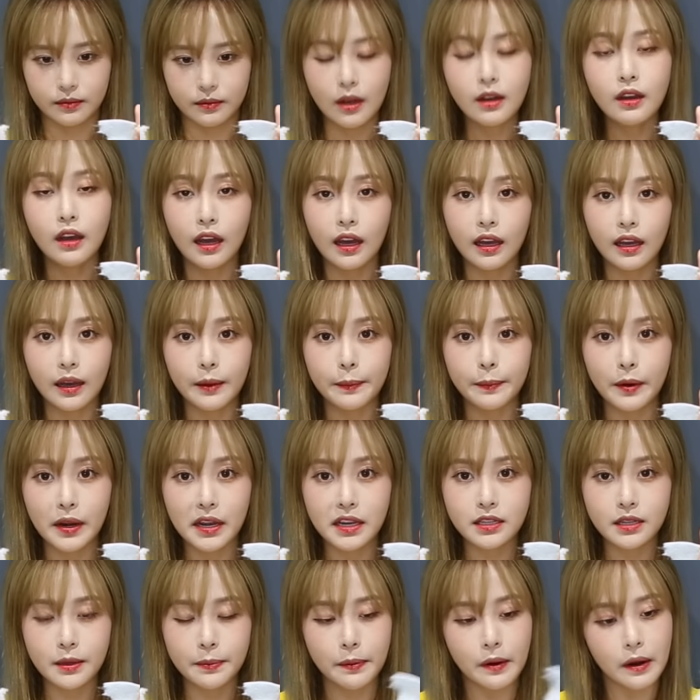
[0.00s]
Okay, it
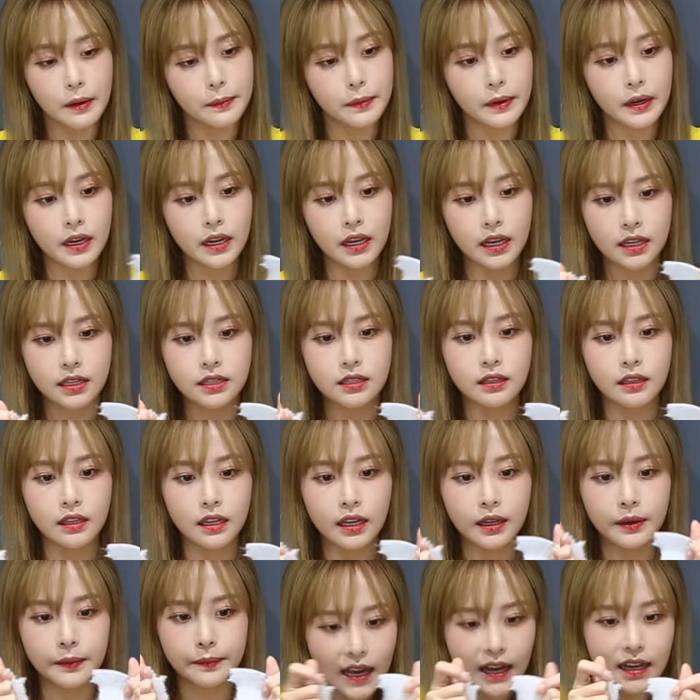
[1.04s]
breaks apart pretty
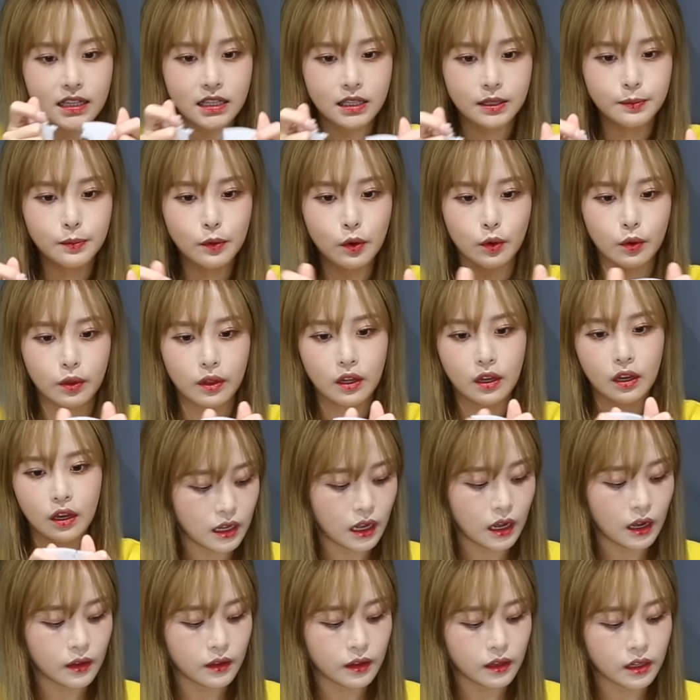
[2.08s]
easily. It's smooth.
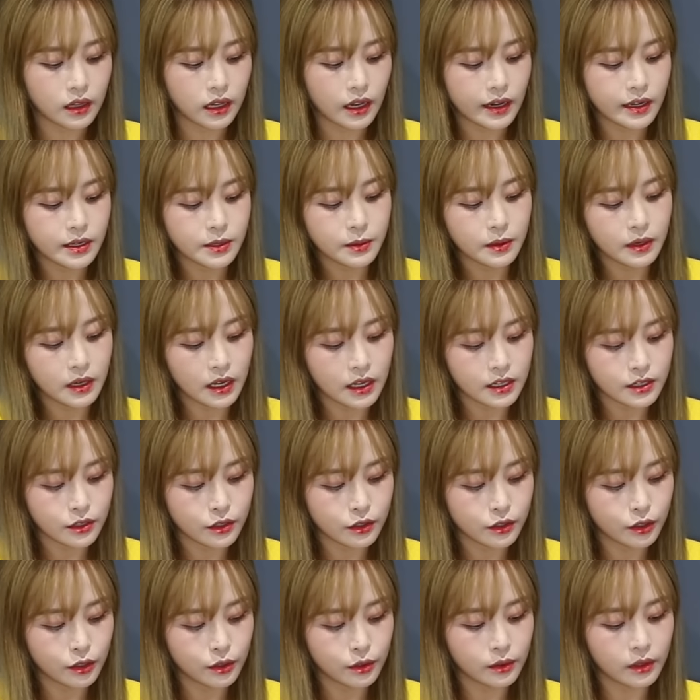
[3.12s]
Now the KLAIRS one has
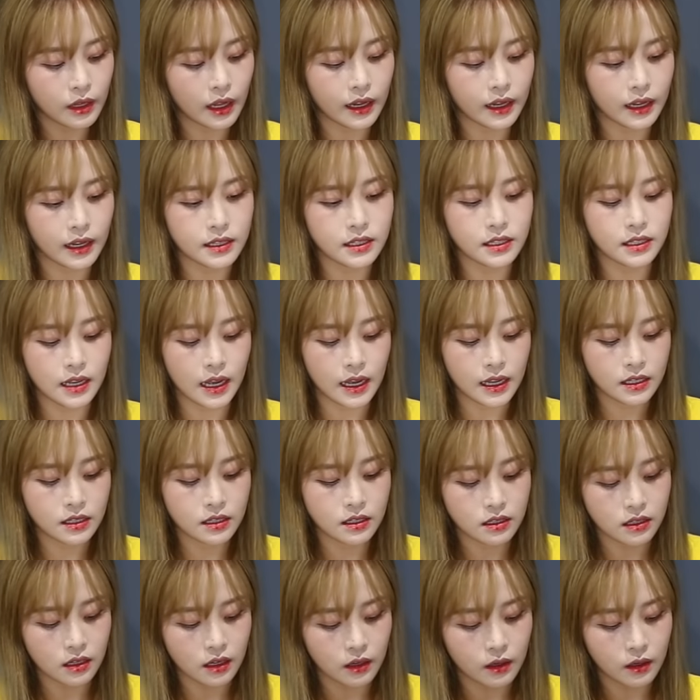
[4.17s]
two, like I said,
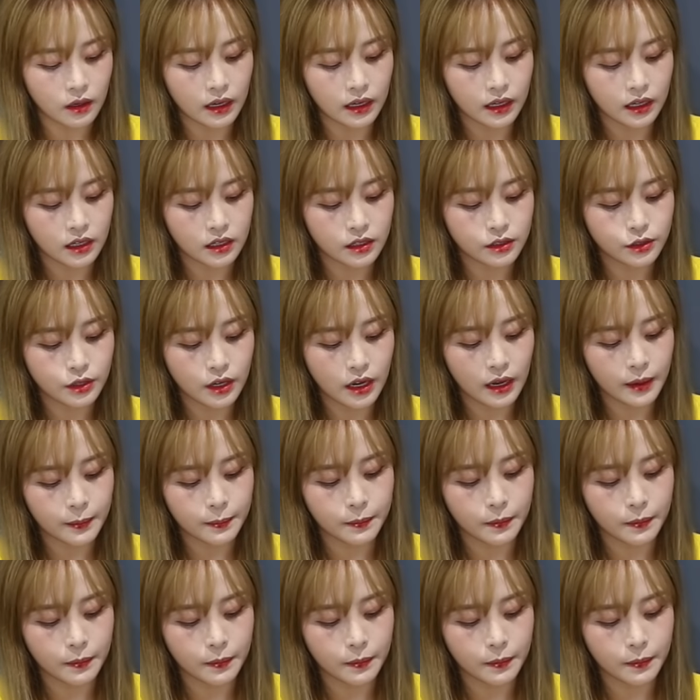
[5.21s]
so I'm gonna try